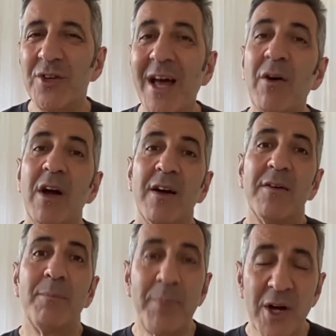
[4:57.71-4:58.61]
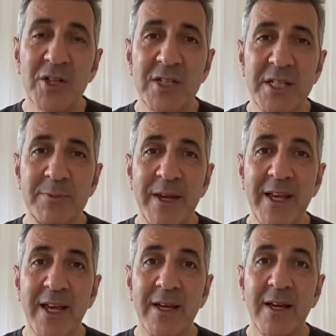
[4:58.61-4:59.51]
Now, personally
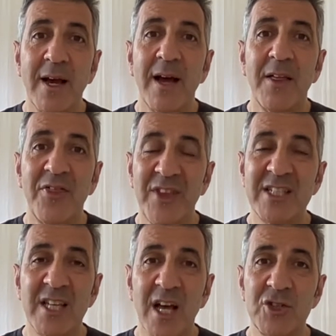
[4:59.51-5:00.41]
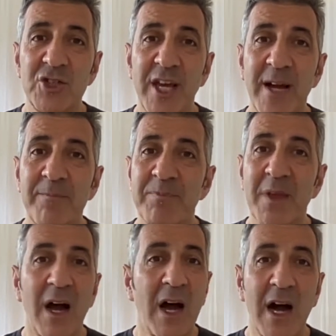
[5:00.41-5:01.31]
speaking, this last year,
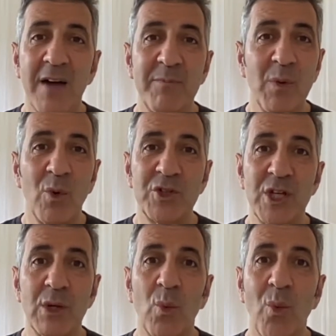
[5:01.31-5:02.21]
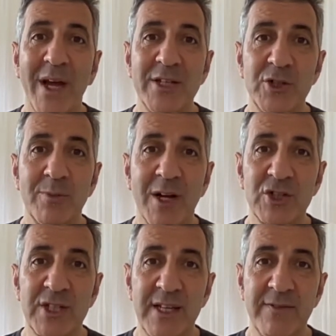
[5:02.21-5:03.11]
I've been watching way too much
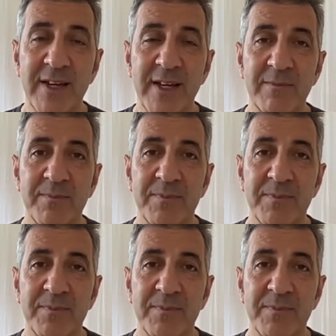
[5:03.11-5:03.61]
TV.